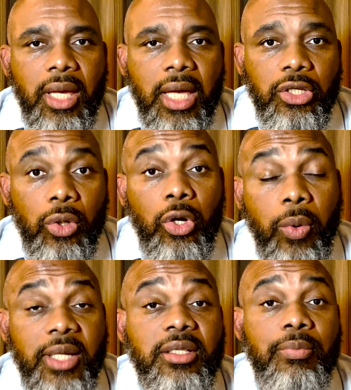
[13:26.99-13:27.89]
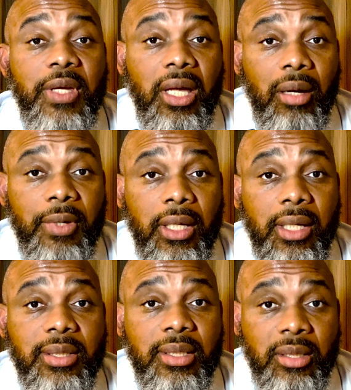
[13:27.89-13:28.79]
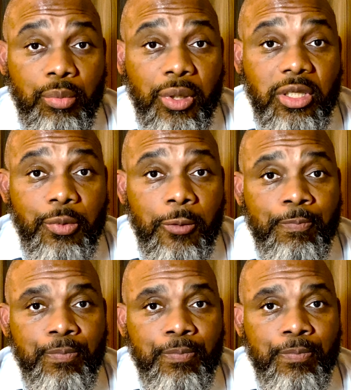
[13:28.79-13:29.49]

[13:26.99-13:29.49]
in your quest to becoming an assistant principal.